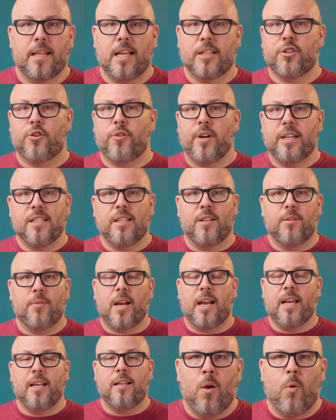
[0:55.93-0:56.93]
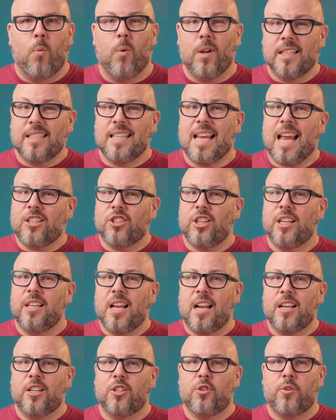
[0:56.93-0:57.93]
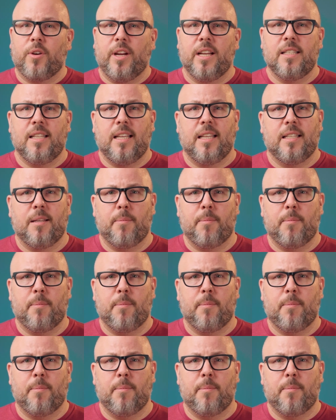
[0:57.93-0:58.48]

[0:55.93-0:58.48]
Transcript: That's crazy, right? Well, it's actually not as crazy as it